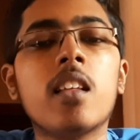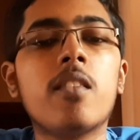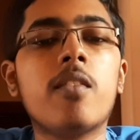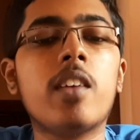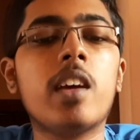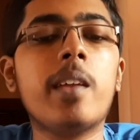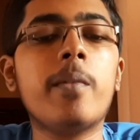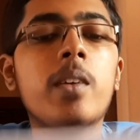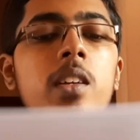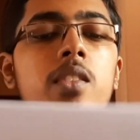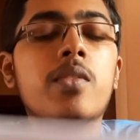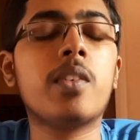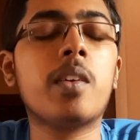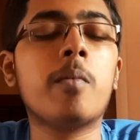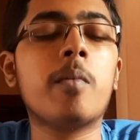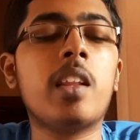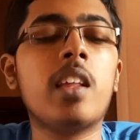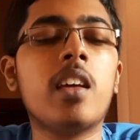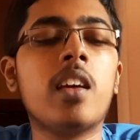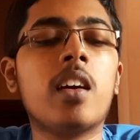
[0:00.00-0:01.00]
very much
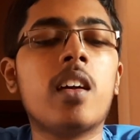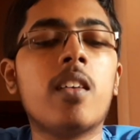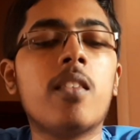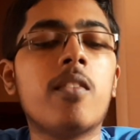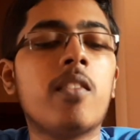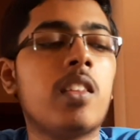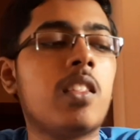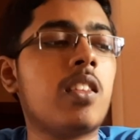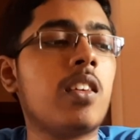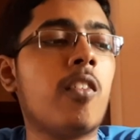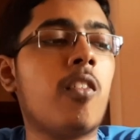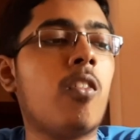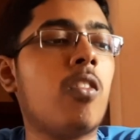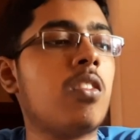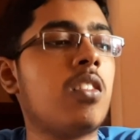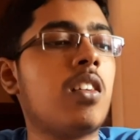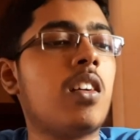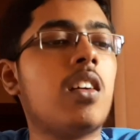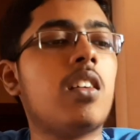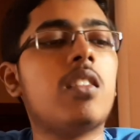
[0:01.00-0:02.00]
familiar with
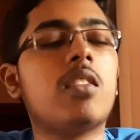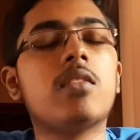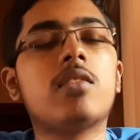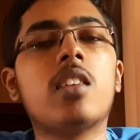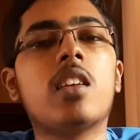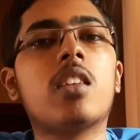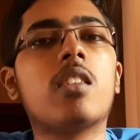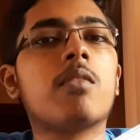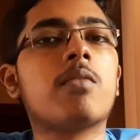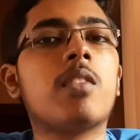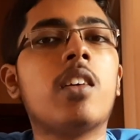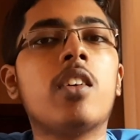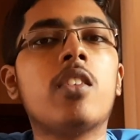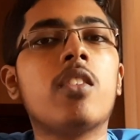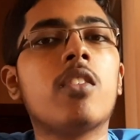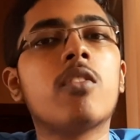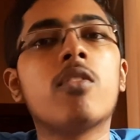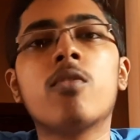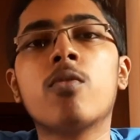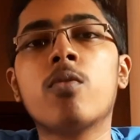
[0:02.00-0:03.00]
all the setups that
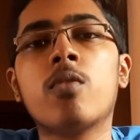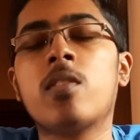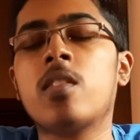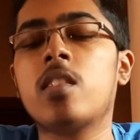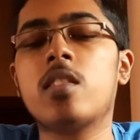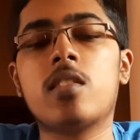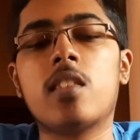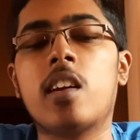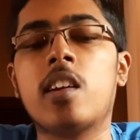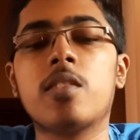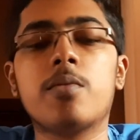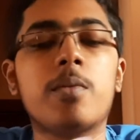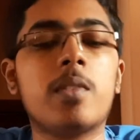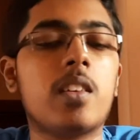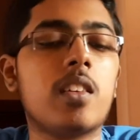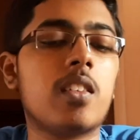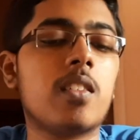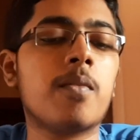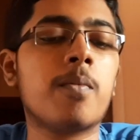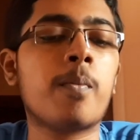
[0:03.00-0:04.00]
you have to do in this
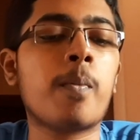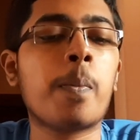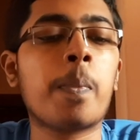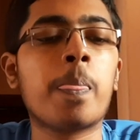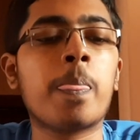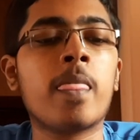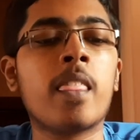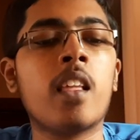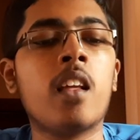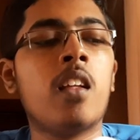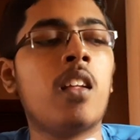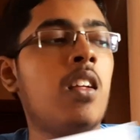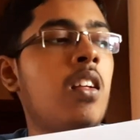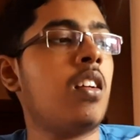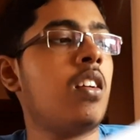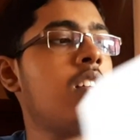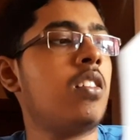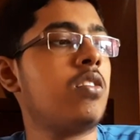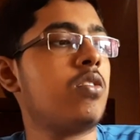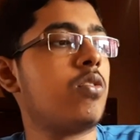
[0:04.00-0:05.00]
transmitter.
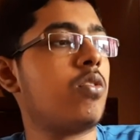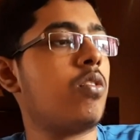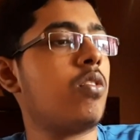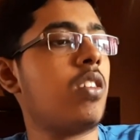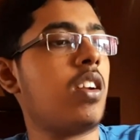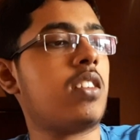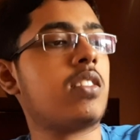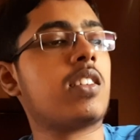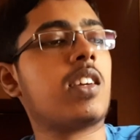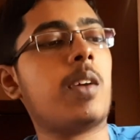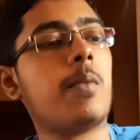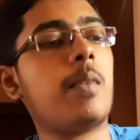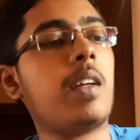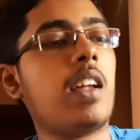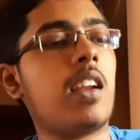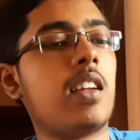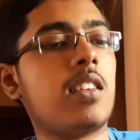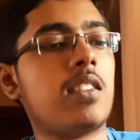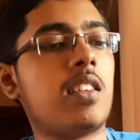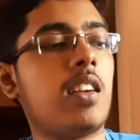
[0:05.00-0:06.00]
So let's keep
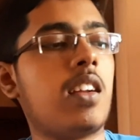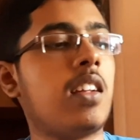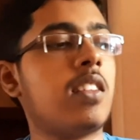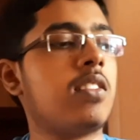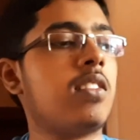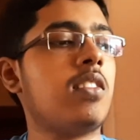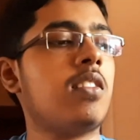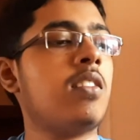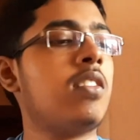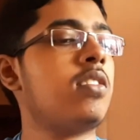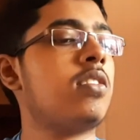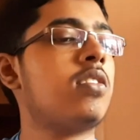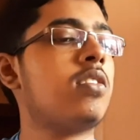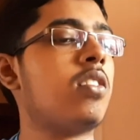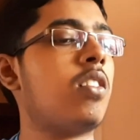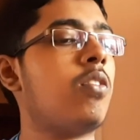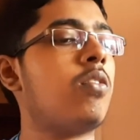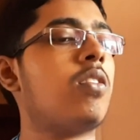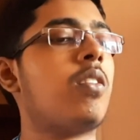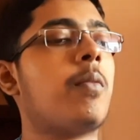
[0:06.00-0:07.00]
that aside and see. This
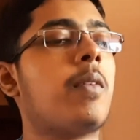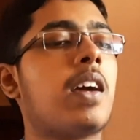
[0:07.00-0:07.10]
is how the